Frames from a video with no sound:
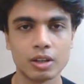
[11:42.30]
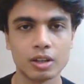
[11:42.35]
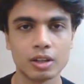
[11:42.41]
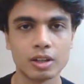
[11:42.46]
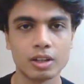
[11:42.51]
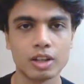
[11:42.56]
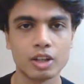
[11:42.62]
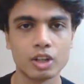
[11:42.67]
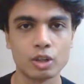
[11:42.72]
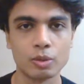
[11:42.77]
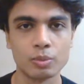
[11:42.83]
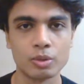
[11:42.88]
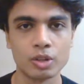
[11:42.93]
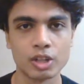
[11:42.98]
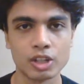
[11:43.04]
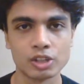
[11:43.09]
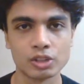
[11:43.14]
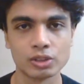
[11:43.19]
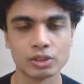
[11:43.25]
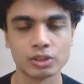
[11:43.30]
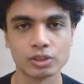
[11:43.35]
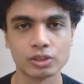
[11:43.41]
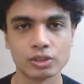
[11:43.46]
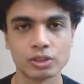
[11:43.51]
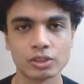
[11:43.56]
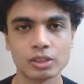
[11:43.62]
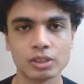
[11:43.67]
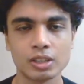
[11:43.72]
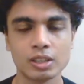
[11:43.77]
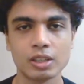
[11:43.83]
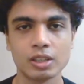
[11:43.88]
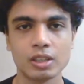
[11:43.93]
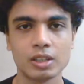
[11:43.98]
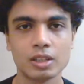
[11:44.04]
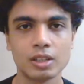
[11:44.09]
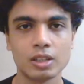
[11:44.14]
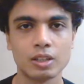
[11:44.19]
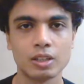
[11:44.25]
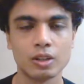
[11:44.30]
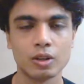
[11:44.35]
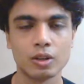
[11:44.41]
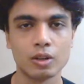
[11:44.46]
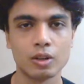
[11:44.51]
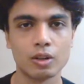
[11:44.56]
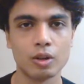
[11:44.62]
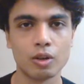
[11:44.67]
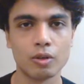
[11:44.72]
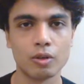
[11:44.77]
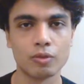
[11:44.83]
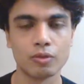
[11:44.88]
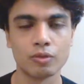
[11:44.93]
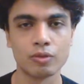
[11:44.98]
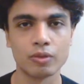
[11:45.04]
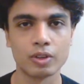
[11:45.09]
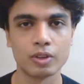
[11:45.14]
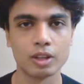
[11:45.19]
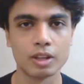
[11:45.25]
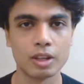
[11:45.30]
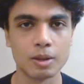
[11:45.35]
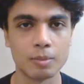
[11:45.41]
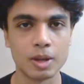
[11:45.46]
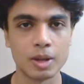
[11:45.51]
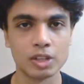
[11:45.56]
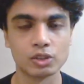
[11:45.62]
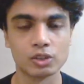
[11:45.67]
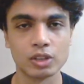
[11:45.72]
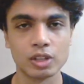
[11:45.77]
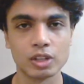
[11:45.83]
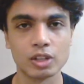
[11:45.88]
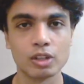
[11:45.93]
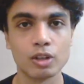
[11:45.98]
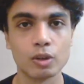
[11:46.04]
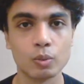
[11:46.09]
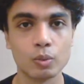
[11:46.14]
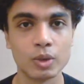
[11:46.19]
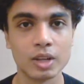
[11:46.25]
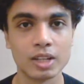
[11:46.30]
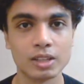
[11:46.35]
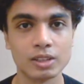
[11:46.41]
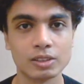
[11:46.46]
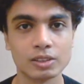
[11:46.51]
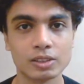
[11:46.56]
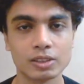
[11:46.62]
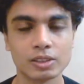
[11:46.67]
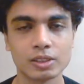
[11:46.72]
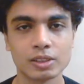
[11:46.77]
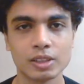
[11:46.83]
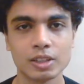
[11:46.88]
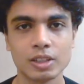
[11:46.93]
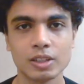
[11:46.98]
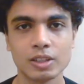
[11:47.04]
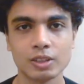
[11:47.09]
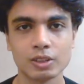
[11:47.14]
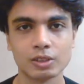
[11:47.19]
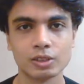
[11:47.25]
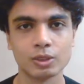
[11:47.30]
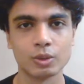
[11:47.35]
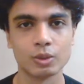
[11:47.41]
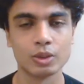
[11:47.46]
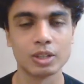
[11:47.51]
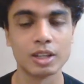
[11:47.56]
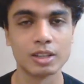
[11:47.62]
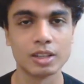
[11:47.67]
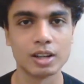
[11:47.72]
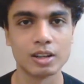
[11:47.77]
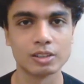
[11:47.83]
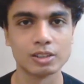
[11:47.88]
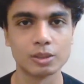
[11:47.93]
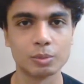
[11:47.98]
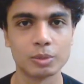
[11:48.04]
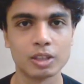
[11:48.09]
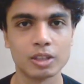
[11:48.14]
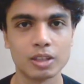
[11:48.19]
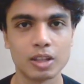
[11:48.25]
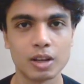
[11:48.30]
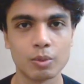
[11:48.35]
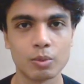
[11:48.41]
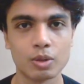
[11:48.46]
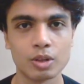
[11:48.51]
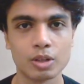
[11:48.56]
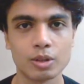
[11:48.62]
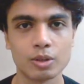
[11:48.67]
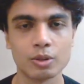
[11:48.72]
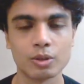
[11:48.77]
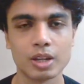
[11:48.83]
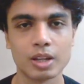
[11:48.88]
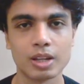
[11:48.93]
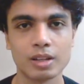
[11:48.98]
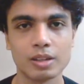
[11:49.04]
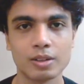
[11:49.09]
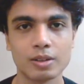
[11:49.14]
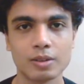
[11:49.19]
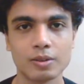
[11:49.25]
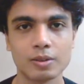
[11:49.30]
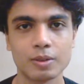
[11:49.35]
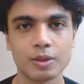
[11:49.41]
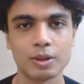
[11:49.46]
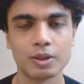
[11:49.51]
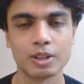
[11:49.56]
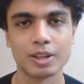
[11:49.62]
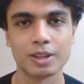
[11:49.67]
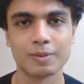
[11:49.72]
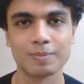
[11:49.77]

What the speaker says: interpretations of imagining her wings. So yeah, that is something that I wanted to add. Okay.